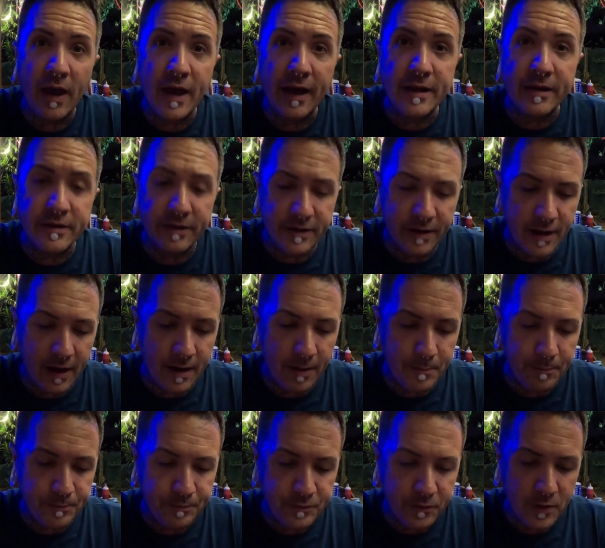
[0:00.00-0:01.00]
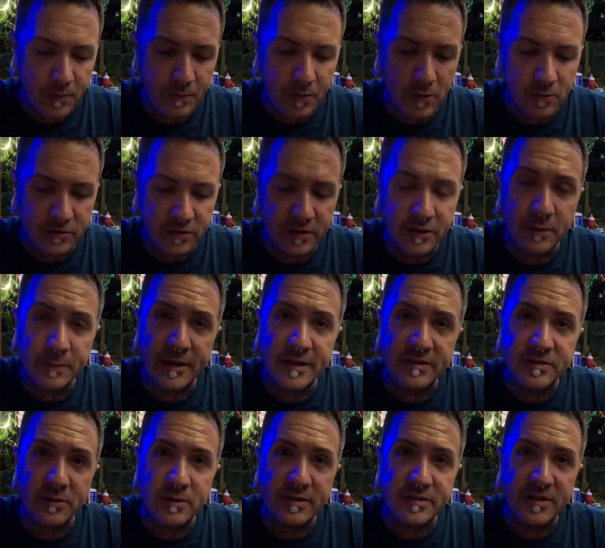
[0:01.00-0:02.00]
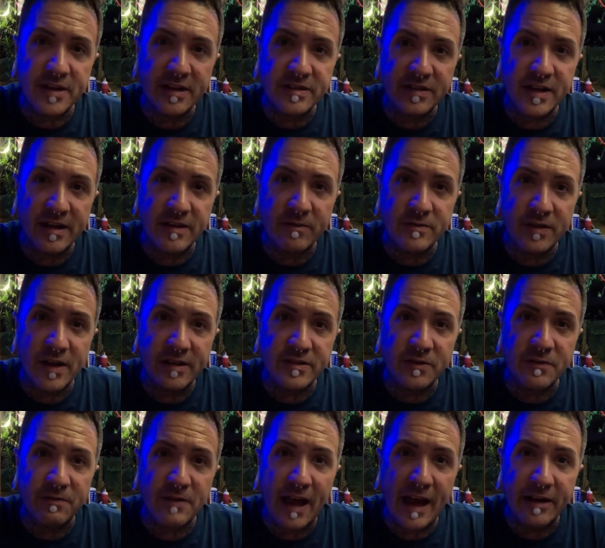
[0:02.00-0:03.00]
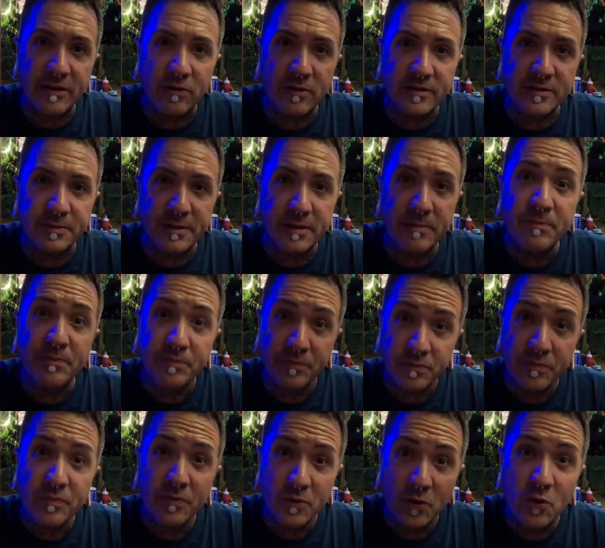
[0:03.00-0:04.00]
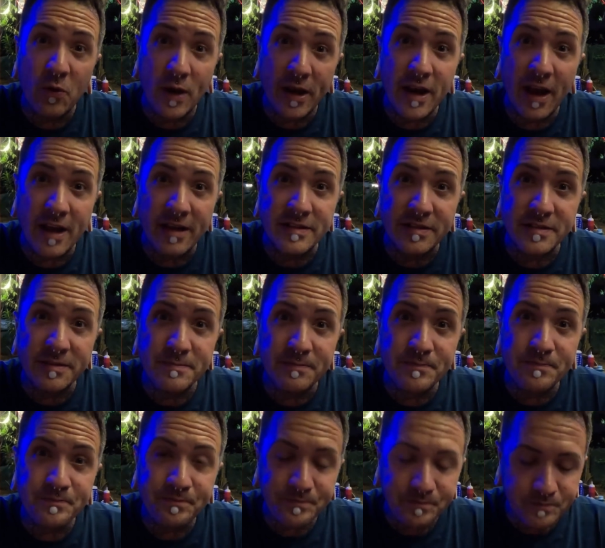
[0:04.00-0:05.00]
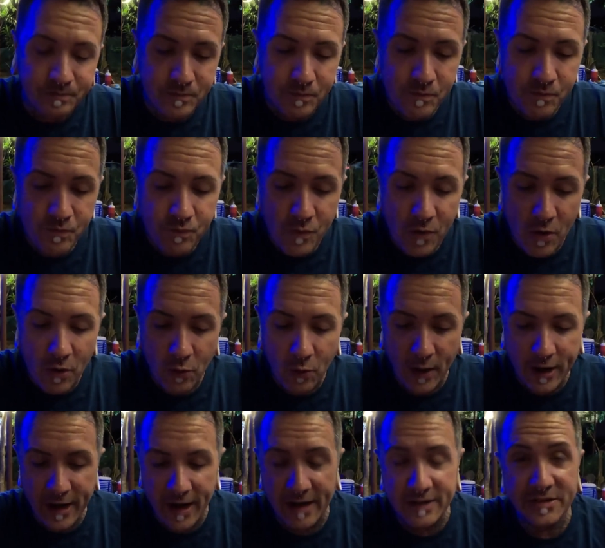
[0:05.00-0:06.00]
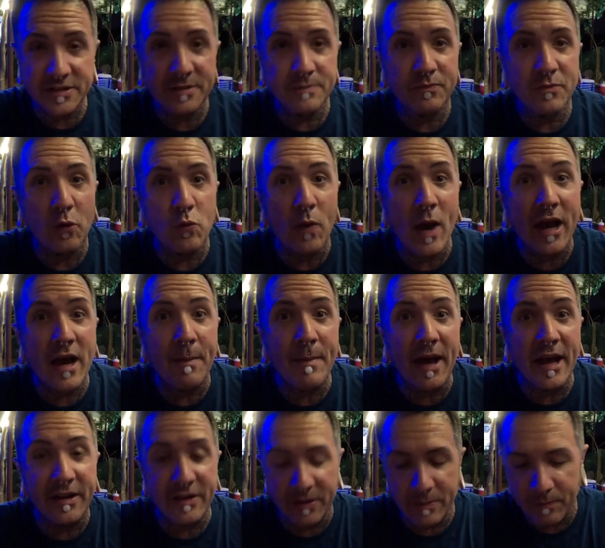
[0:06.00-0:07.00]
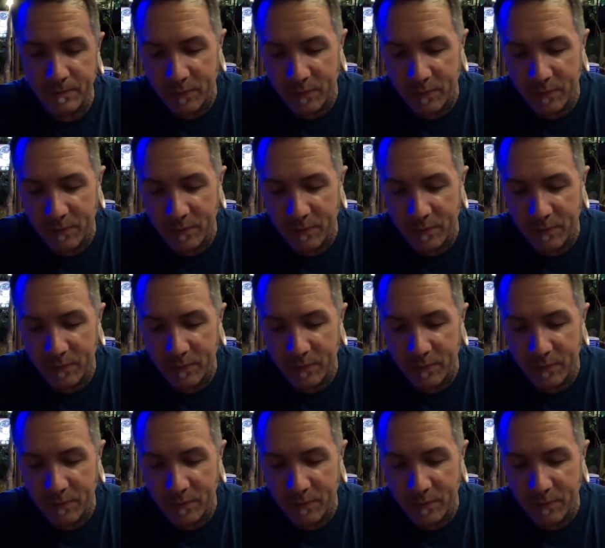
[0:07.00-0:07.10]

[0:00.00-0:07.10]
and um, poked a little bit so it stays nice, nice and flat and crispy. Quite nice. Quite nice. Recommend.